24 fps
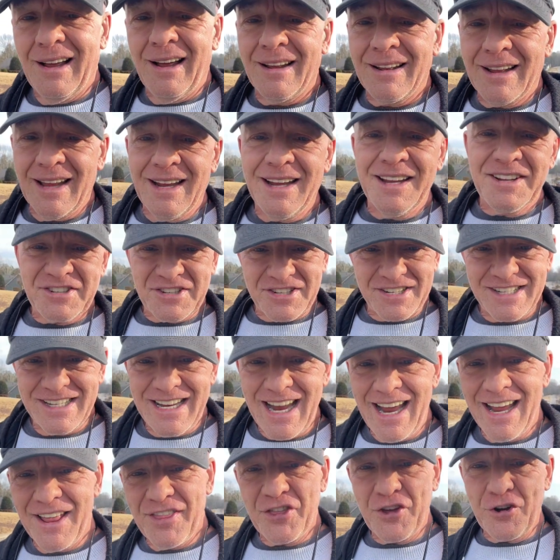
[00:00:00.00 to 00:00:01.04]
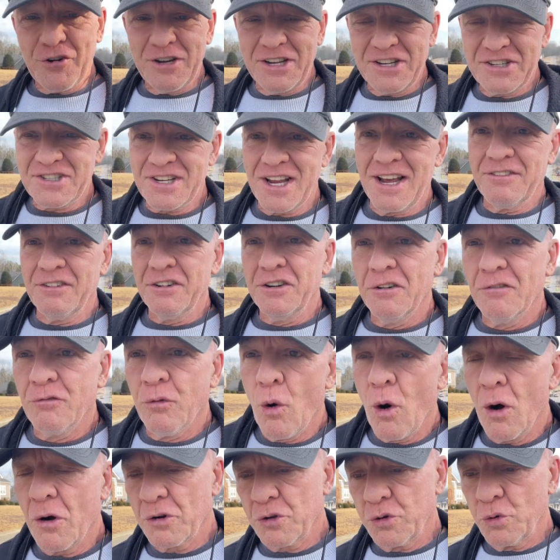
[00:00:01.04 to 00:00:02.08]
I think this is day 37 of
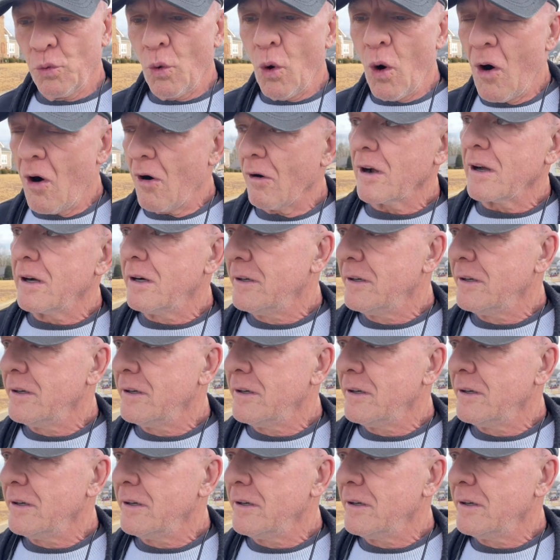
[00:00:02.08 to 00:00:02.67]
Walk the Walk.